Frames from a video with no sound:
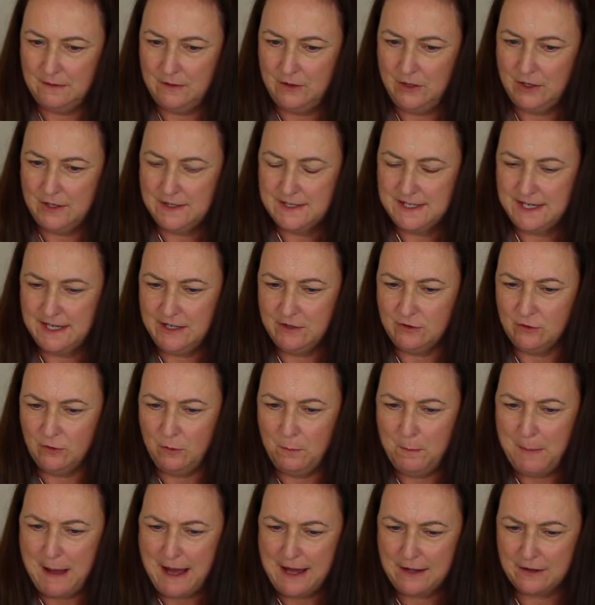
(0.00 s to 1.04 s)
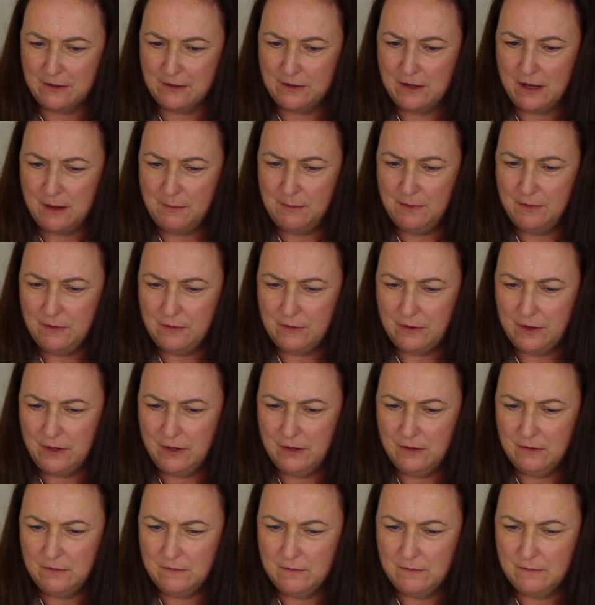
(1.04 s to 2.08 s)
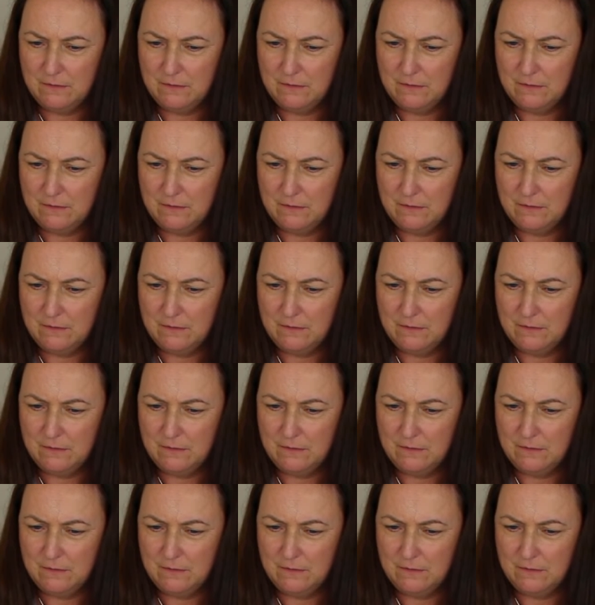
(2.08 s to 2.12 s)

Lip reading: You can see your own pattern coming through.